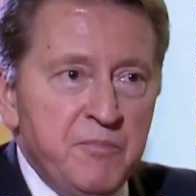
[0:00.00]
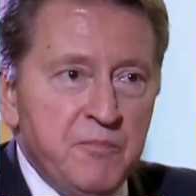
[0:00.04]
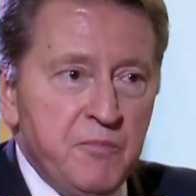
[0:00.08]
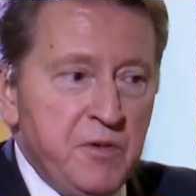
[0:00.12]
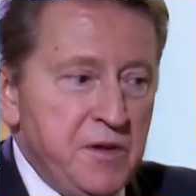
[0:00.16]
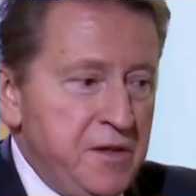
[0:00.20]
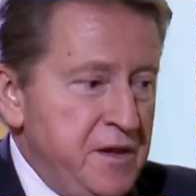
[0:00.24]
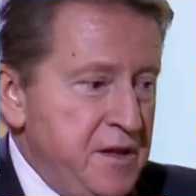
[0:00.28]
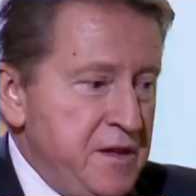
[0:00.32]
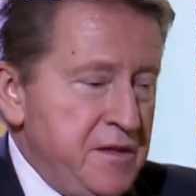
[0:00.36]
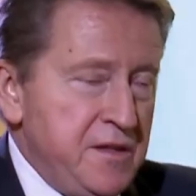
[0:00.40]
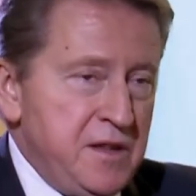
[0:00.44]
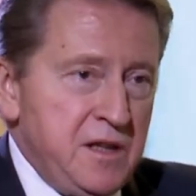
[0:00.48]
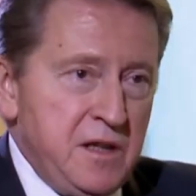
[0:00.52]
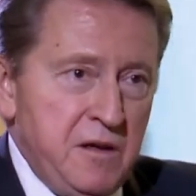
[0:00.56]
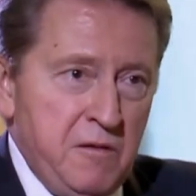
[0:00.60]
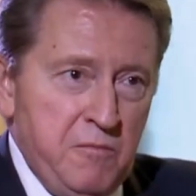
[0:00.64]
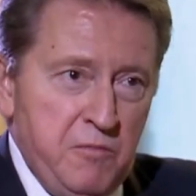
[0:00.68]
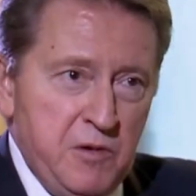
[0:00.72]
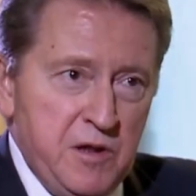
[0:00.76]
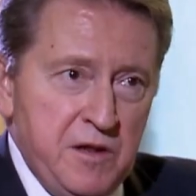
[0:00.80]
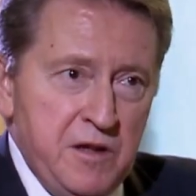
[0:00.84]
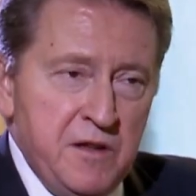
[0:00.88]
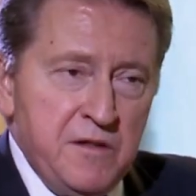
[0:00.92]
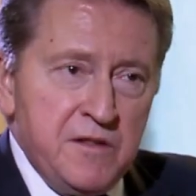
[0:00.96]
within the
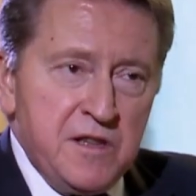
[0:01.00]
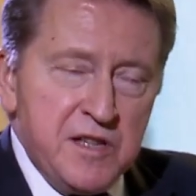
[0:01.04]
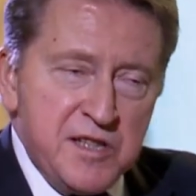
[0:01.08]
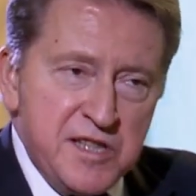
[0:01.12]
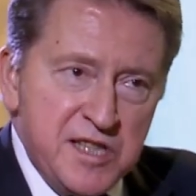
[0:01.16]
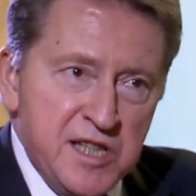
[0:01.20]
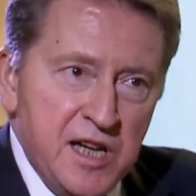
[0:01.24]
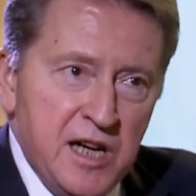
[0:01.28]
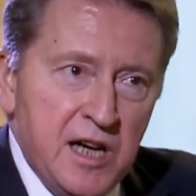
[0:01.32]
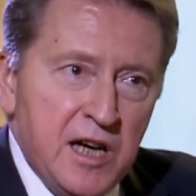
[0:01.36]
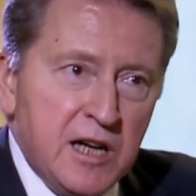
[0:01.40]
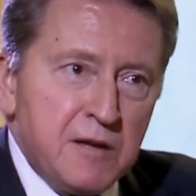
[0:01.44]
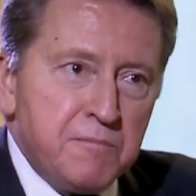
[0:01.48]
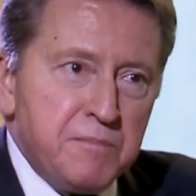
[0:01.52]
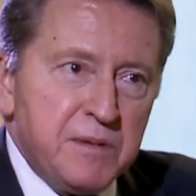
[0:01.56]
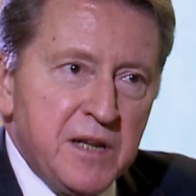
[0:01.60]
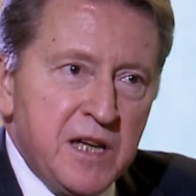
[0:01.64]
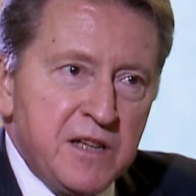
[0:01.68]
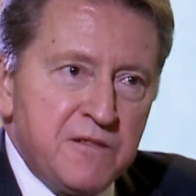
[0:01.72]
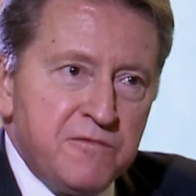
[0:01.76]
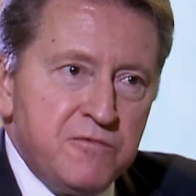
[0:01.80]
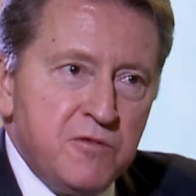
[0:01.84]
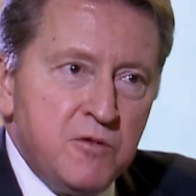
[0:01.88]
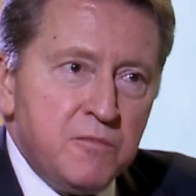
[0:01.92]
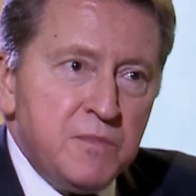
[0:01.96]
within the SAARC
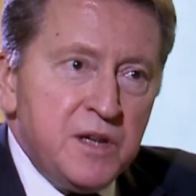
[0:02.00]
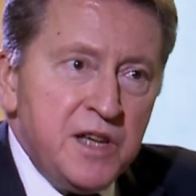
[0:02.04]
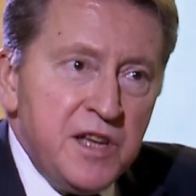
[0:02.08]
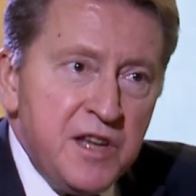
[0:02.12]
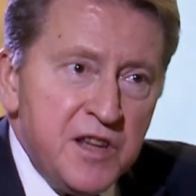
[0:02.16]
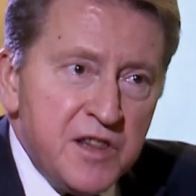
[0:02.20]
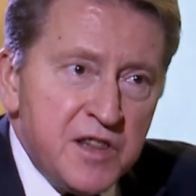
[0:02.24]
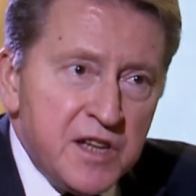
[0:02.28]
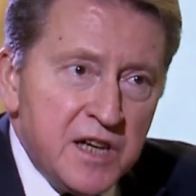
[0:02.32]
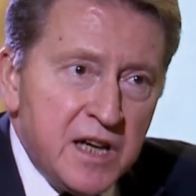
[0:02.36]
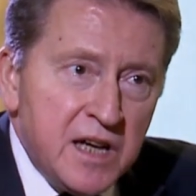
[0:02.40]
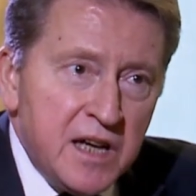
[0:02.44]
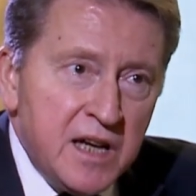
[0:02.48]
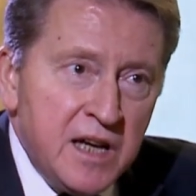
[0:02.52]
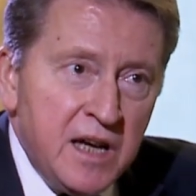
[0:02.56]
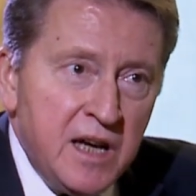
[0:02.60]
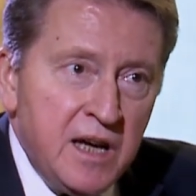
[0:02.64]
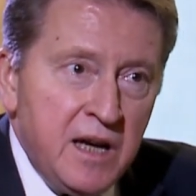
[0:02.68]
platform either.